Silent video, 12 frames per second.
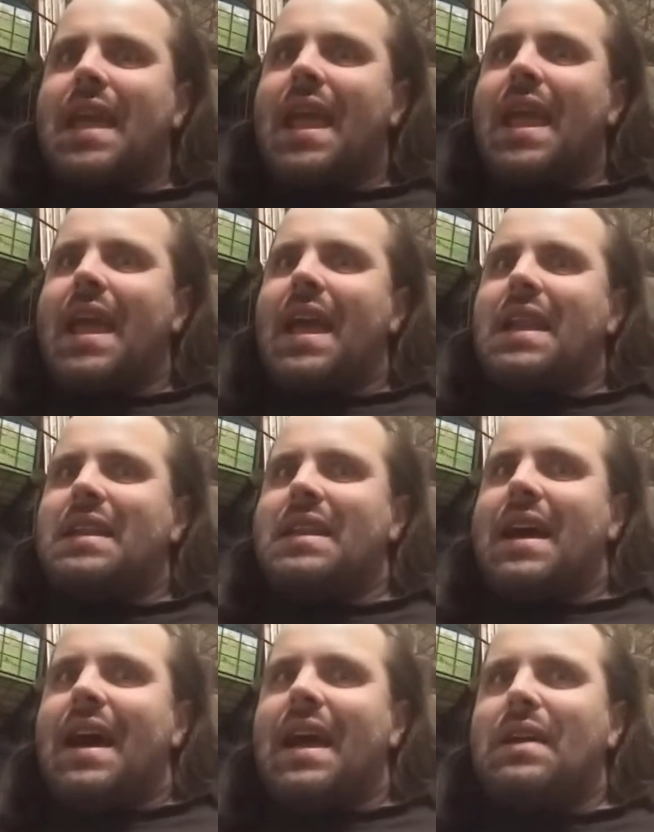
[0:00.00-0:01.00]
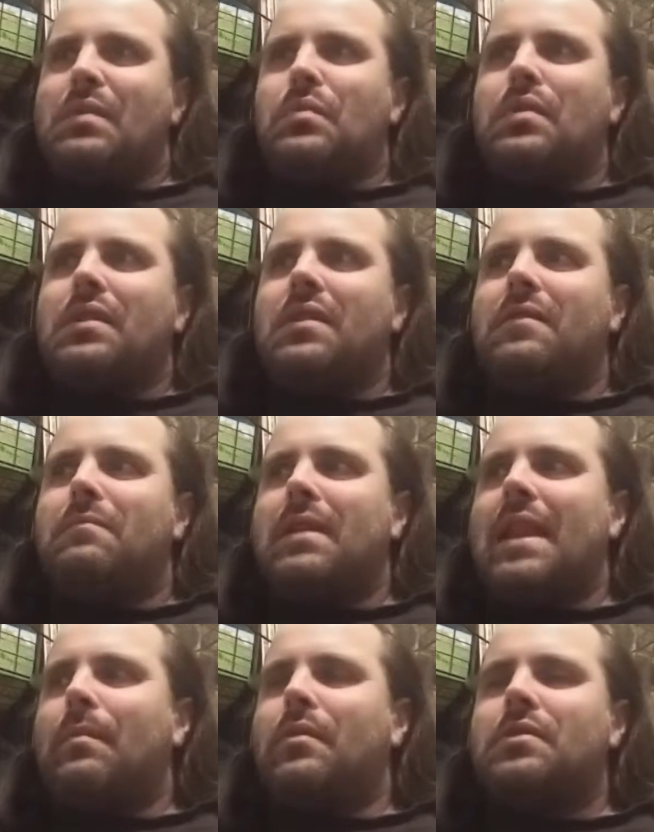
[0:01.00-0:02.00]
and I would have
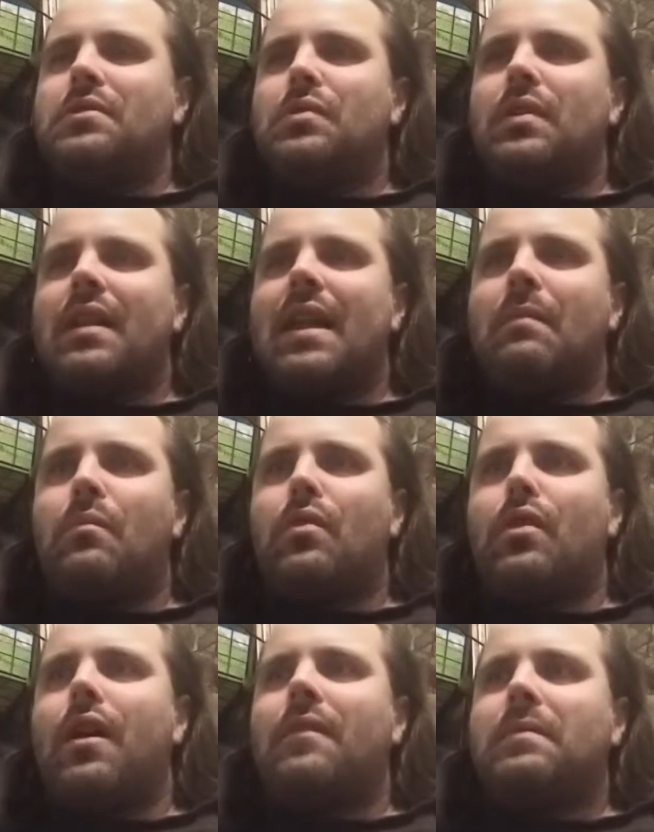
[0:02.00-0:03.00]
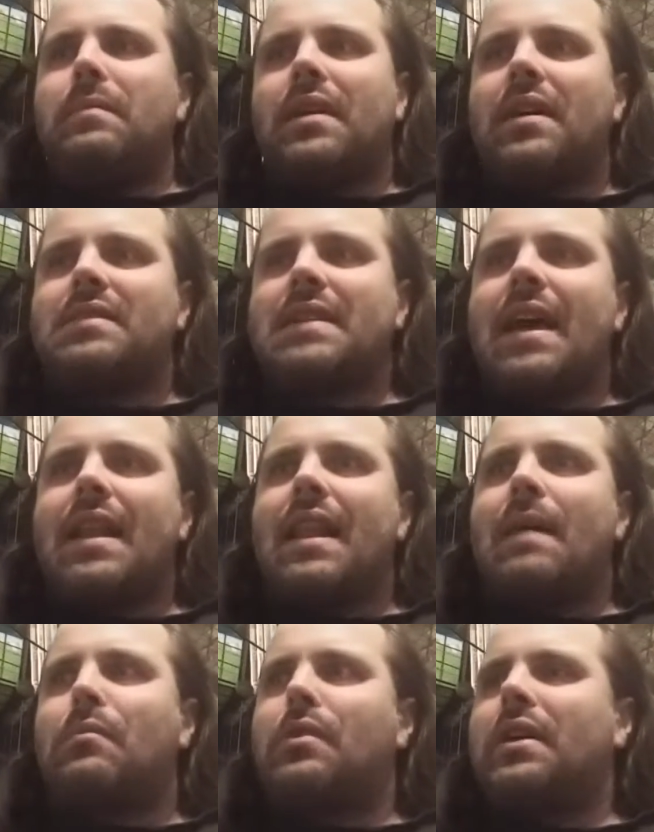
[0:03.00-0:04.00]
been able to do it a lot more often because I had a
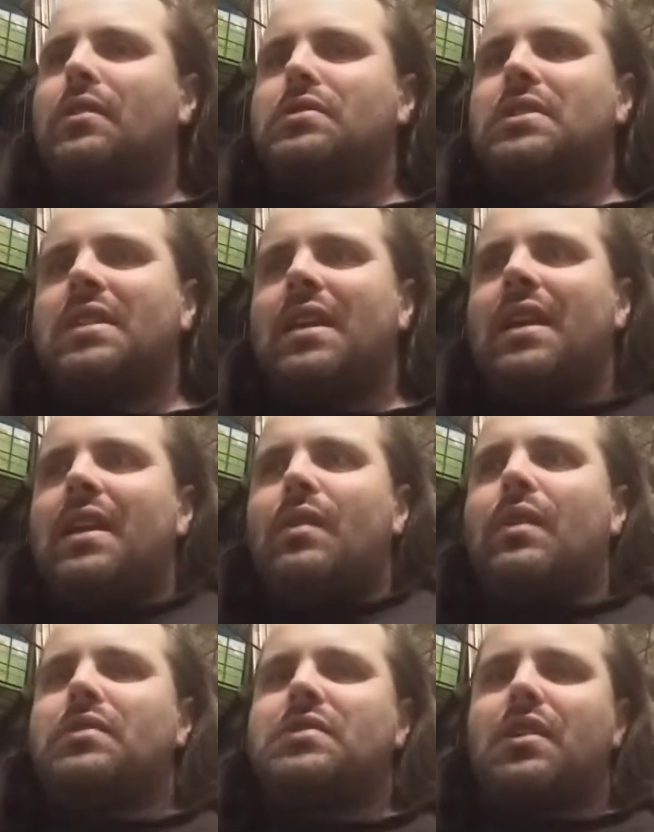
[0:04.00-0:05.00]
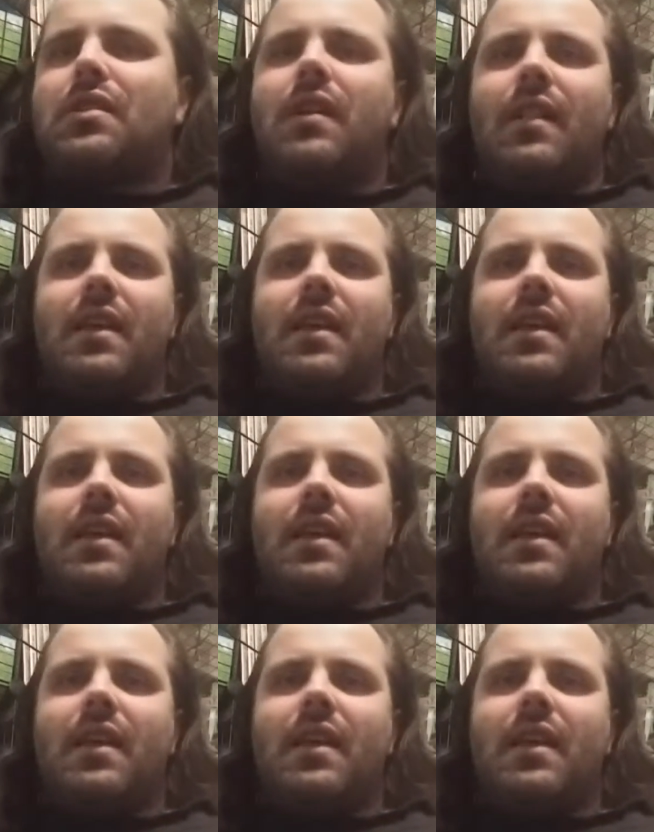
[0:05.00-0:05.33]
lot more energy when I was younger.